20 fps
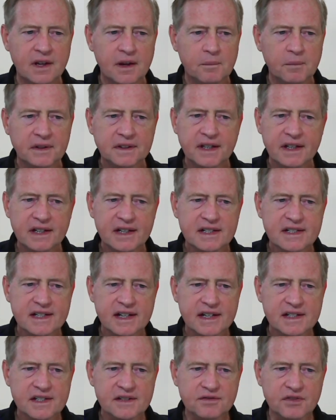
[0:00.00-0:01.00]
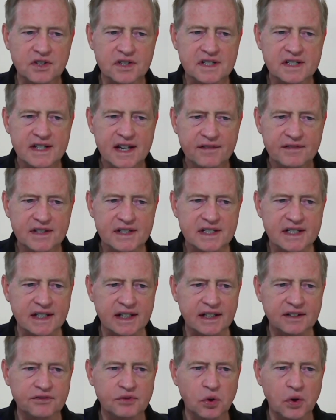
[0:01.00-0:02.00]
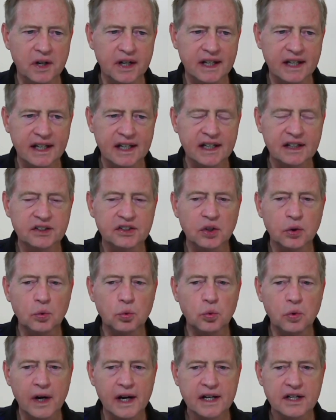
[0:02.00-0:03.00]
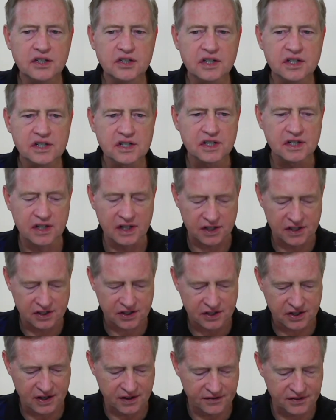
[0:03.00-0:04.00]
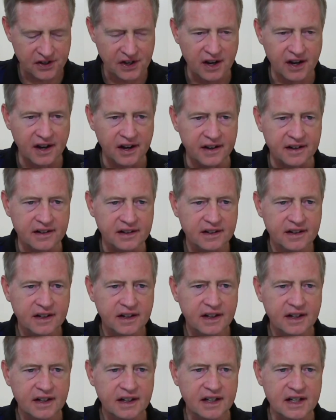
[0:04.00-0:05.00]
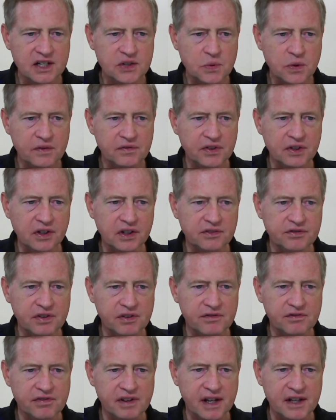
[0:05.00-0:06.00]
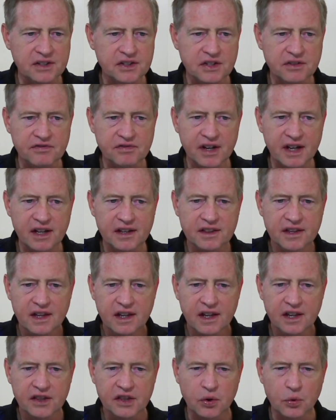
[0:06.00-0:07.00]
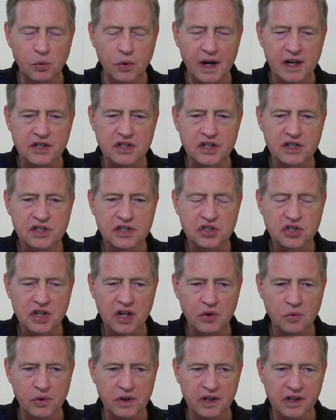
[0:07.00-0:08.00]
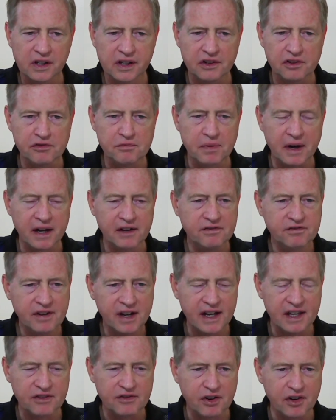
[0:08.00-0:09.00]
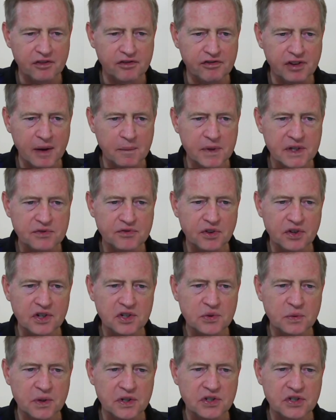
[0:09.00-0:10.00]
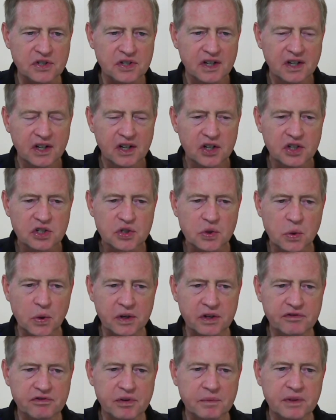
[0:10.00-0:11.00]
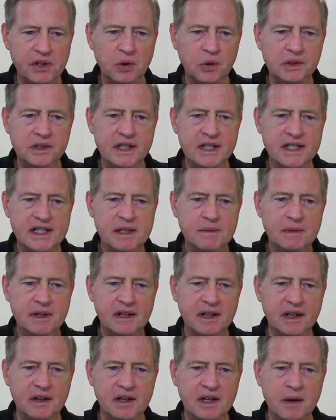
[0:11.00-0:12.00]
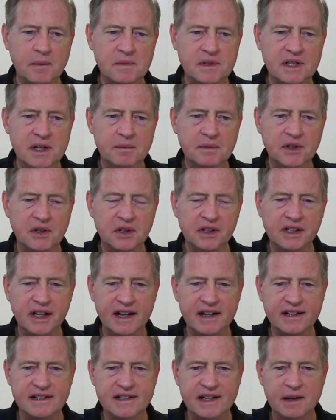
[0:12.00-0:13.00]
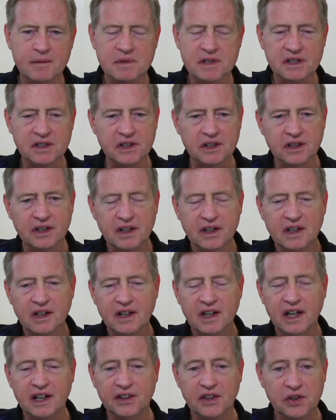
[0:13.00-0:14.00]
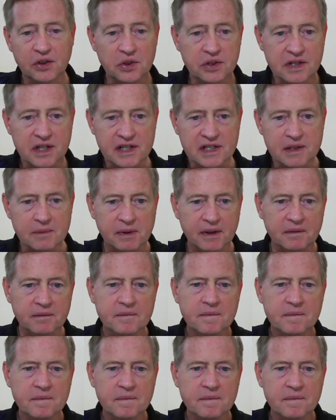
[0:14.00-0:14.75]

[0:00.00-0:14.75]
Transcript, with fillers: But then he says in verse 17, For in it the righteousness of God is revealed from faith to faith. The righteous shall live by faith. Very famous verse, which is quoted from the Old Testament and comes up here a lot of times in the, in the New Testament.